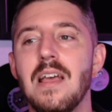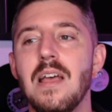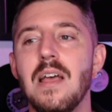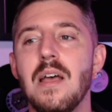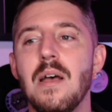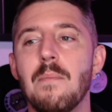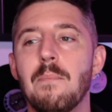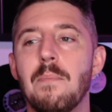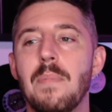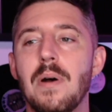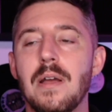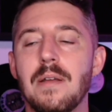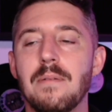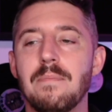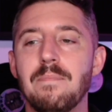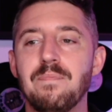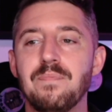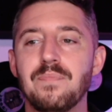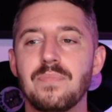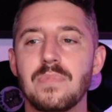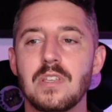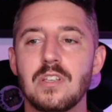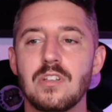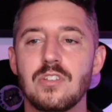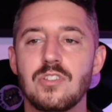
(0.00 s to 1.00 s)
But
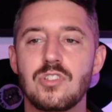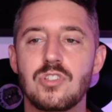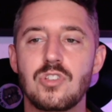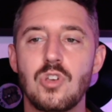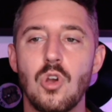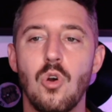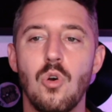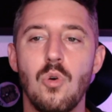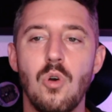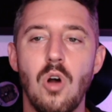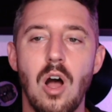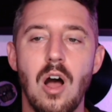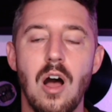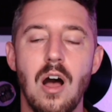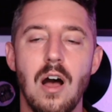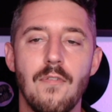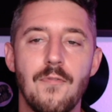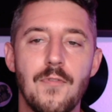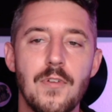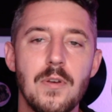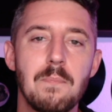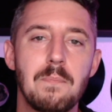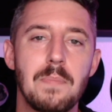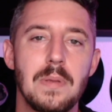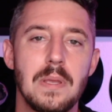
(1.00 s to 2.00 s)
so
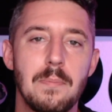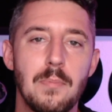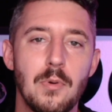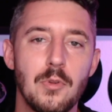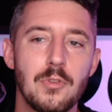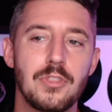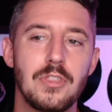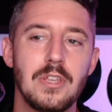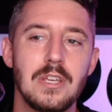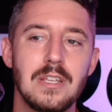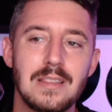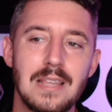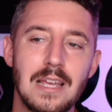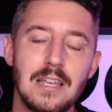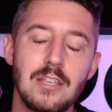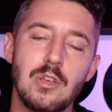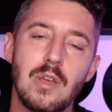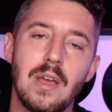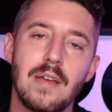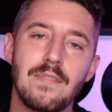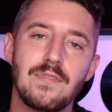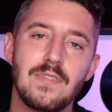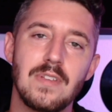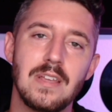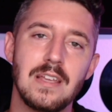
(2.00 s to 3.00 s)
often people think
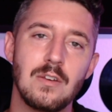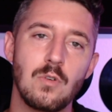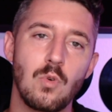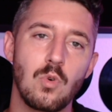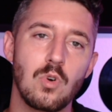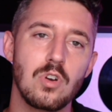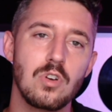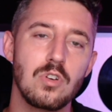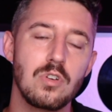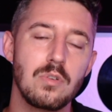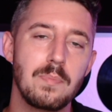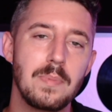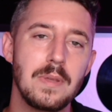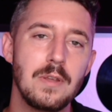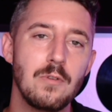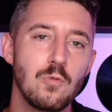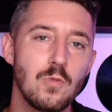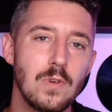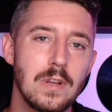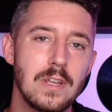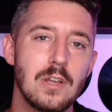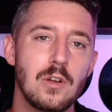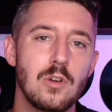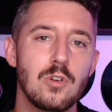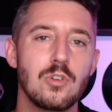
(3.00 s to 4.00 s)
that in order to be
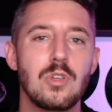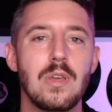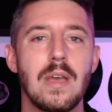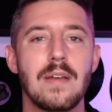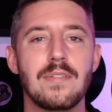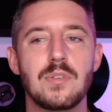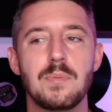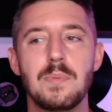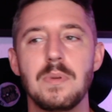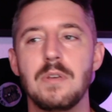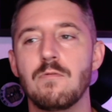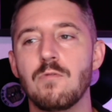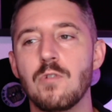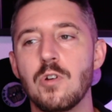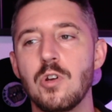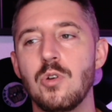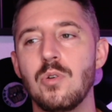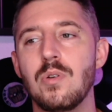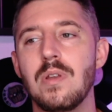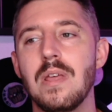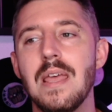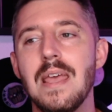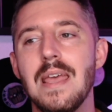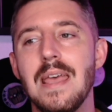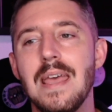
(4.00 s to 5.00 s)
real, you have to be
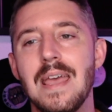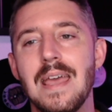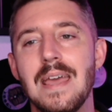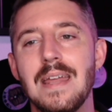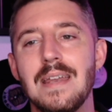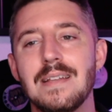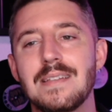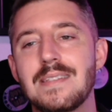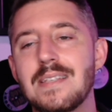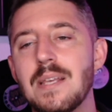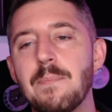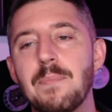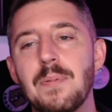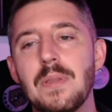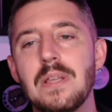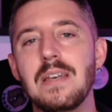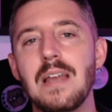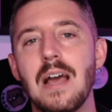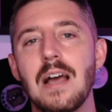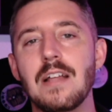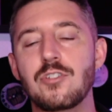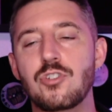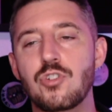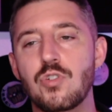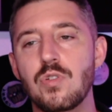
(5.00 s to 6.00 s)
rude. And it's simply
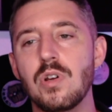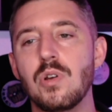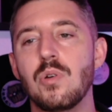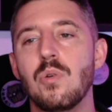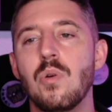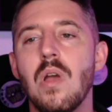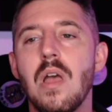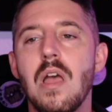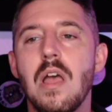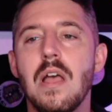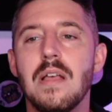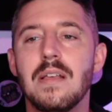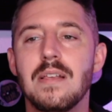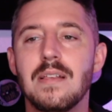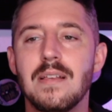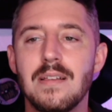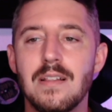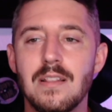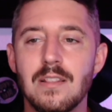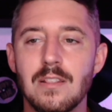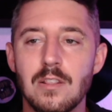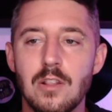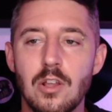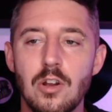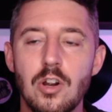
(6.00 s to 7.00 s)
not true.
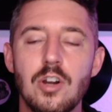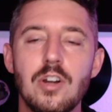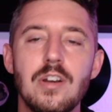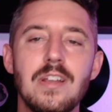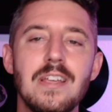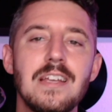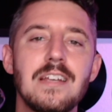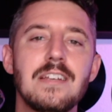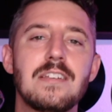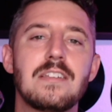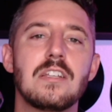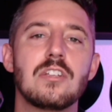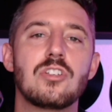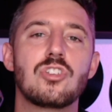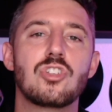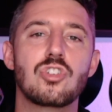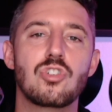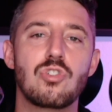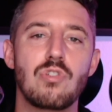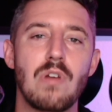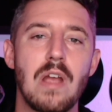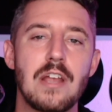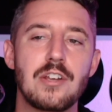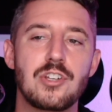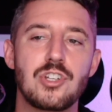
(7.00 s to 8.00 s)
Learning
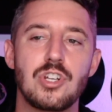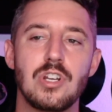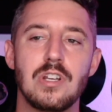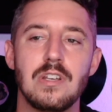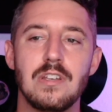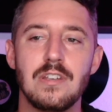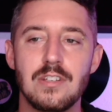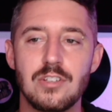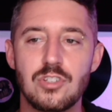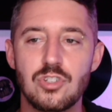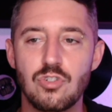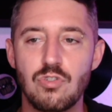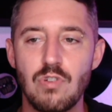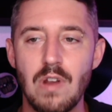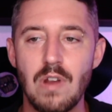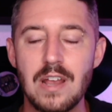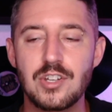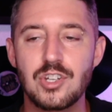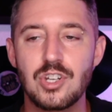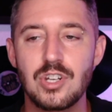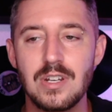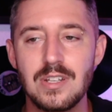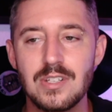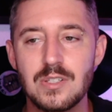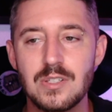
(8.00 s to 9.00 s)
discretion.
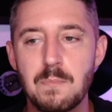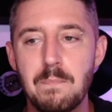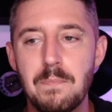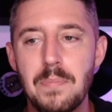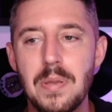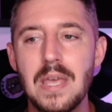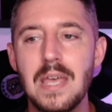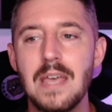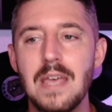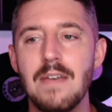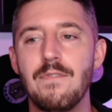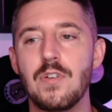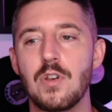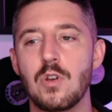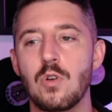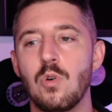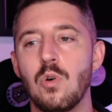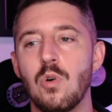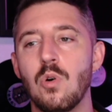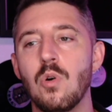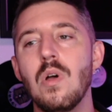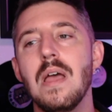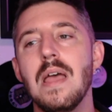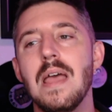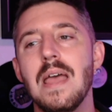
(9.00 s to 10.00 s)
Discretion is
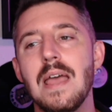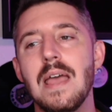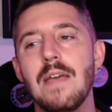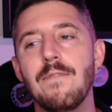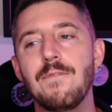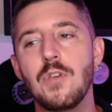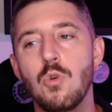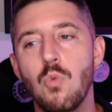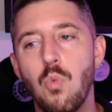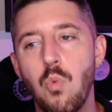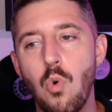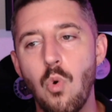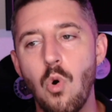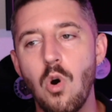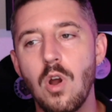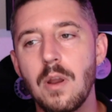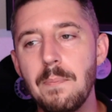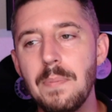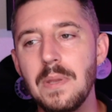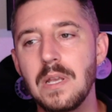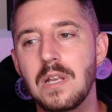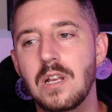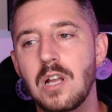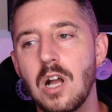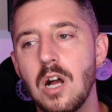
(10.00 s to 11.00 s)
pivotal if you want to
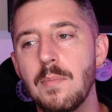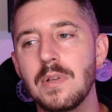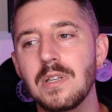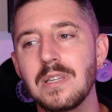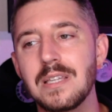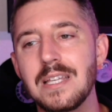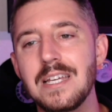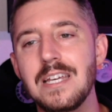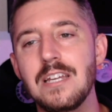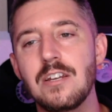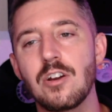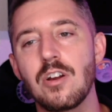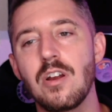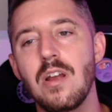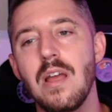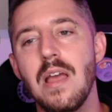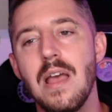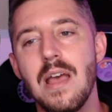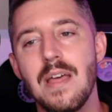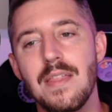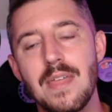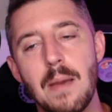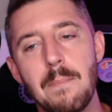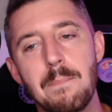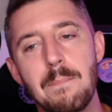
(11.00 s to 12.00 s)
become a leader that